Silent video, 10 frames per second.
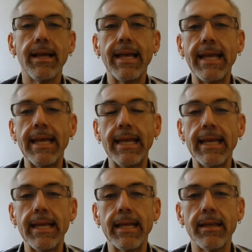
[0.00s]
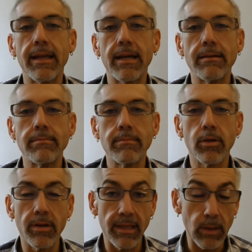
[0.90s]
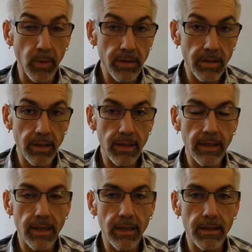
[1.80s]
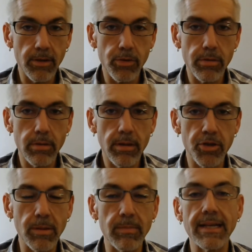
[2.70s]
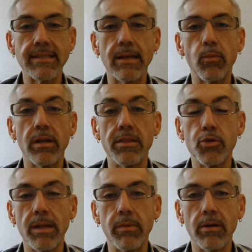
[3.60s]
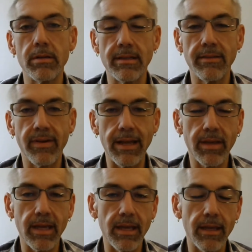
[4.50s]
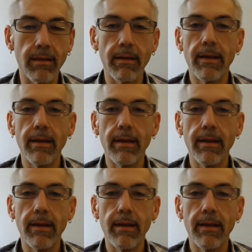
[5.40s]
And good thing I went to the gym last night, went on the treadmill and did the 5K.